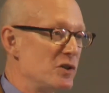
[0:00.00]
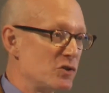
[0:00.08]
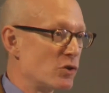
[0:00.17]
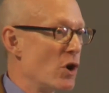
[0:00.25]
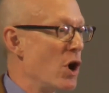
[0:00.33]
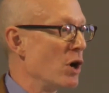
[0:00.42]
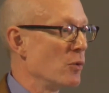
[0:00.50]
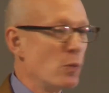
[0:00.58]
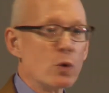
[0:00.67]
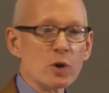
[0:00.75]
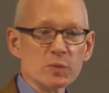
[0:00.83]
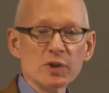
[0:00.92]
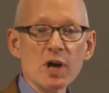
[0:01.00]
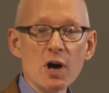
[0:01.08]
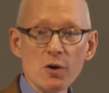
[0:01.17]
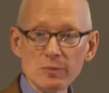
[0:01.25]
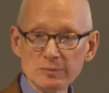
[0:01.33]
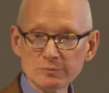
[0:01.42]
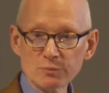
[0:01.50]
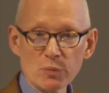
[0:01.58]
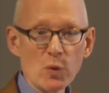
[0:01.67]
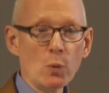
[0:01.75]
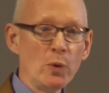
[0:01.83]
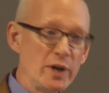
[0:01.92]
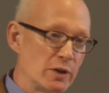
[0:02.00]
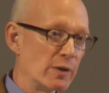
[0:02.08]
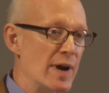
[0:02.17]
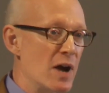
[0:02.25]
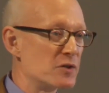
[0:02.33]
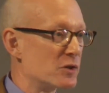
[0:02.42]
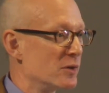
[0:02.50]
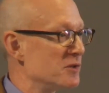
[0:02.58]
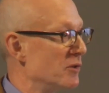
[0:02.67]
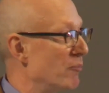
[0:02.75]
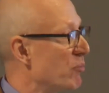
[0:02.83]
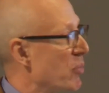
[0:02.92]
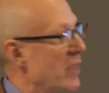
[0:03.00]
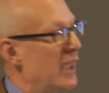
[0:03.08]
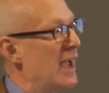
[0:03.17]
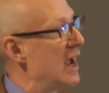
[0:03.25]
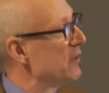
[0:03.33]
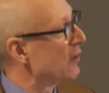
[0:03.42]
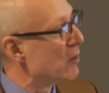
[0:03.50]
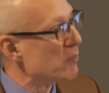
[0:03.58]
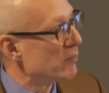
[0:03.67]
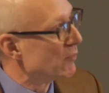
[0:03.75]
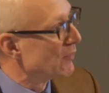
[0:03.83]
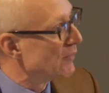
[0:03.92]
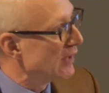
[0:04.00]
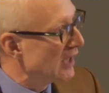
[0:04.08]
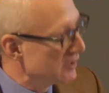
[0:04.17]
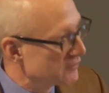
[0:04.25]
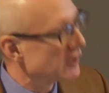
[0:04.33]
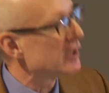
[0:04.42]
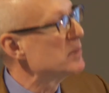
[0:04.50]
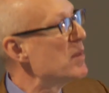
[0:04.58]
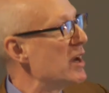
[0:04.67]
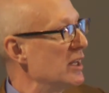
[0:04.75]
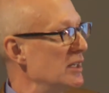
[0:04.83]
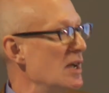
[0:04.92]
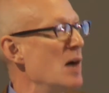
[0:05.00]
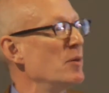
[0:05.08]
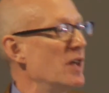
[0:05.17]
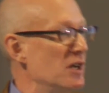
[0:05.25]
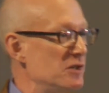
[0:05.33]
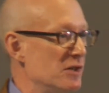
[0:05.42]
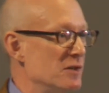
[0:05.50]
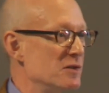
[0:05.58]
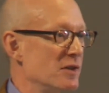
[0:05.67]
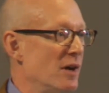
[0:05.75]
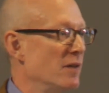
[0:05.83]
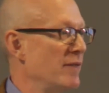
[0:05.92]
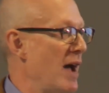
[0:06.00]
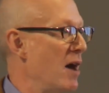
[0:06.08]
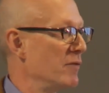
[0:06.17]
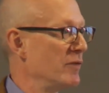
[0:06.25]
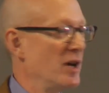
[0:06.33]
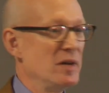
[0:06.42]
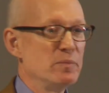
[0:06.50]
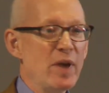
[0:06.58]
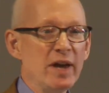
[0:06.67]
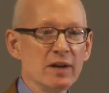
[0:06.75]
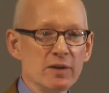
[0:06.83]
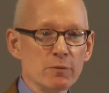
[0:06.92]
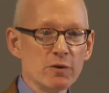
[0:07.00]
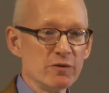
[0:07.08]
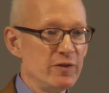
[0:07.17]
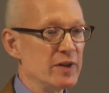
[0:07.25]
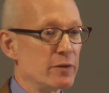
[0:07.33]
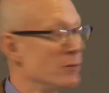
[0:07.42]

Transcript: strong warm glow, weaker altruism, and there are infinitely many combinations of alpha and beta that will fit